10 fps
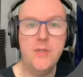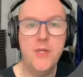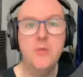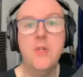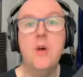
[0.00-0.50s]

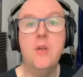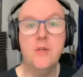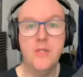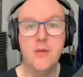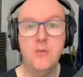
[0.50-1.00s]
sounds and other
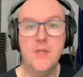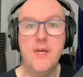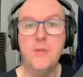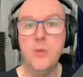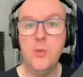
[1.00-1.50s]
sounds
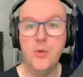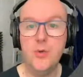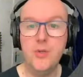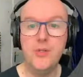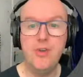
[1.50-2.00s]
as we go
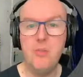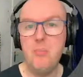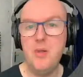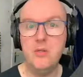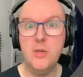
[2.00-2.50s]
through to try and
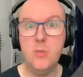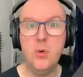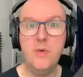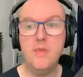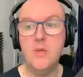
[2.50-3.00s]
build up what
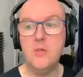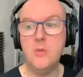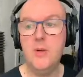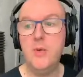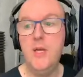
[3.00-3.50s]
we've done as
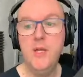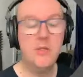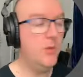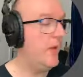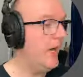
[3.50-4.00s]
well.
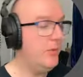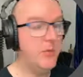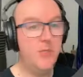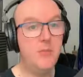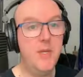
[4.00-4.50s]
So I'm not
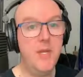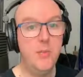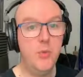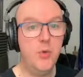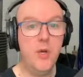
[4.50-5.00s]
going to speak
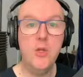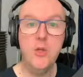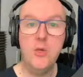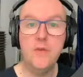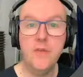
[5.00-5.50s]
anymore.
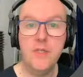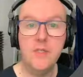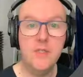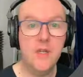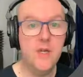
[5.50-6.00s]
You have a
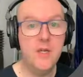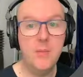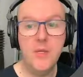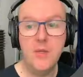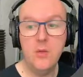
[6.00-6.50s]
listen and let
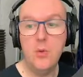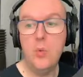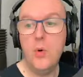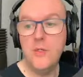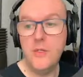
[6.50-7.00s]
me know
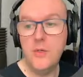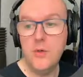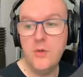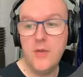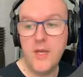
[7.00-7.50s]
what you
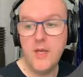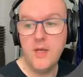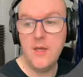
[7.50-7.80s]
think.